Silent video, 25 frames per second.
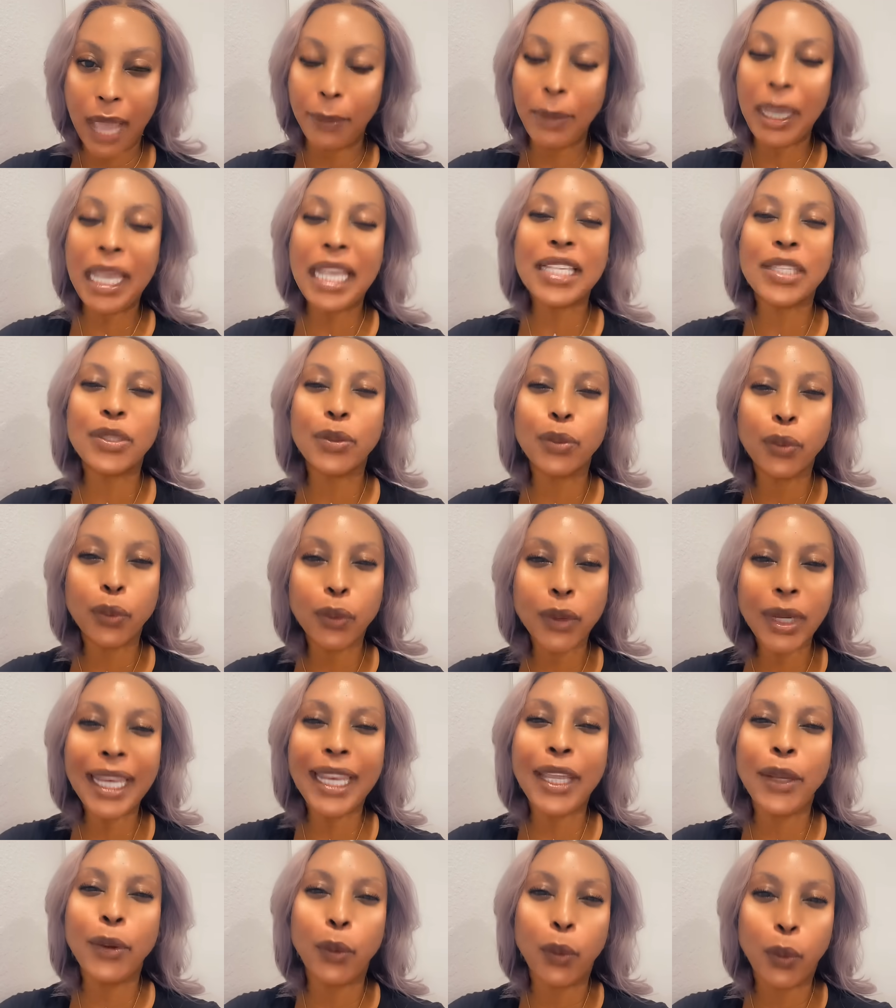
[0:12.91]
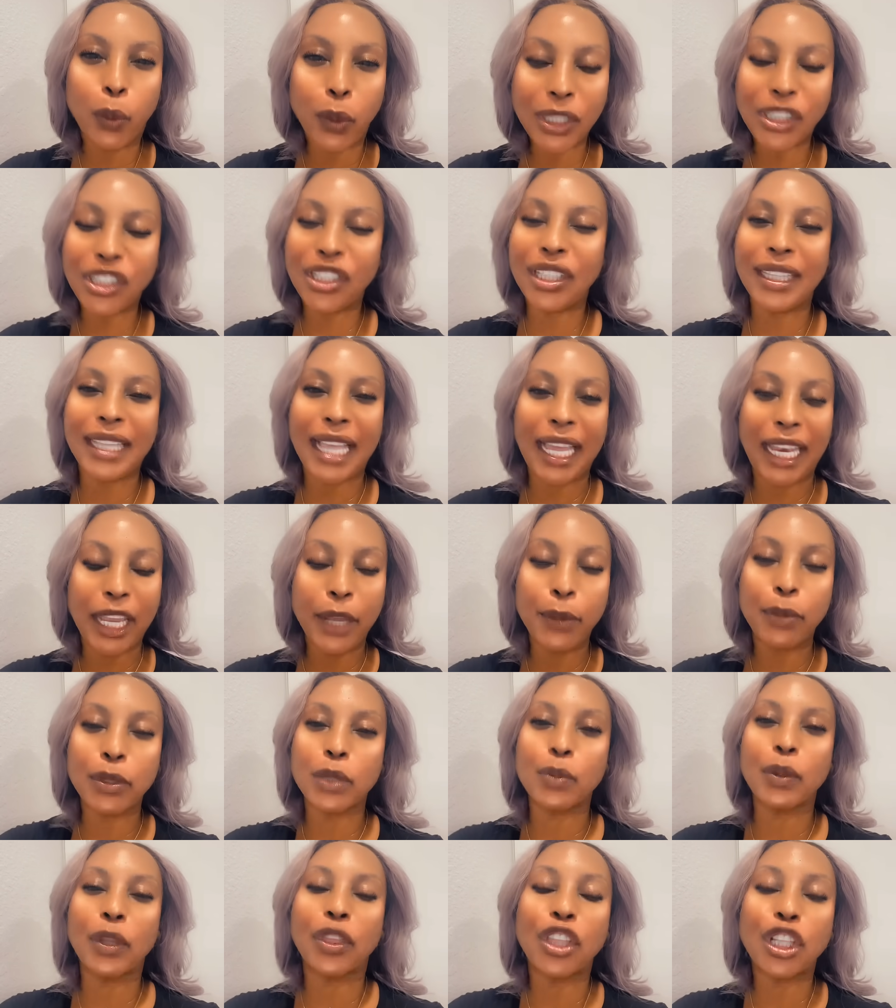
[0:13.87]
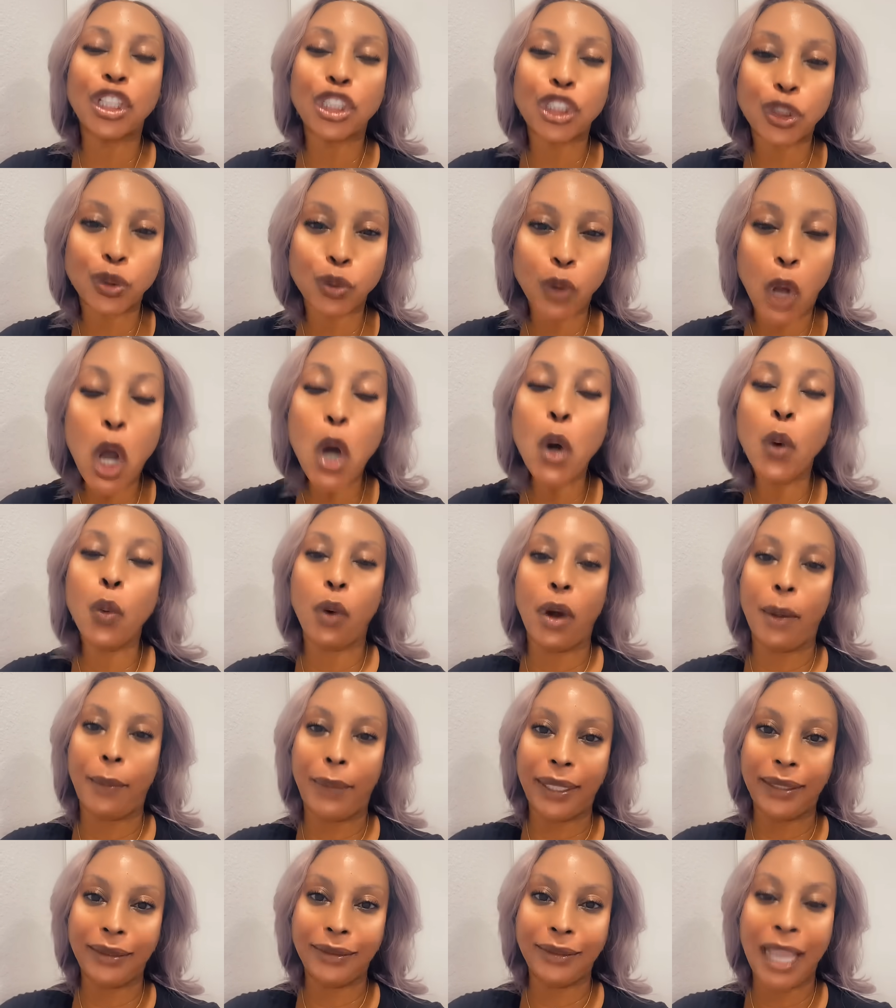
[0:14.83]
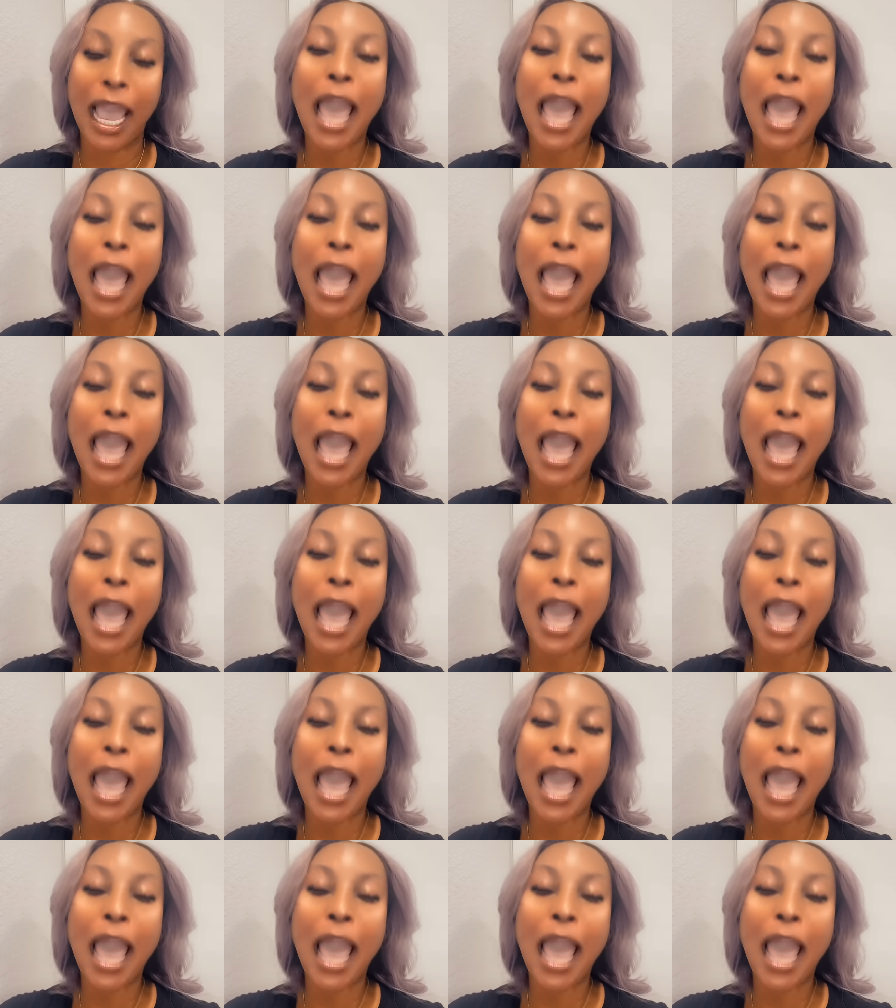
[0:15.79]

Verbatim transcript: he's really wishing that he was with the strong woman,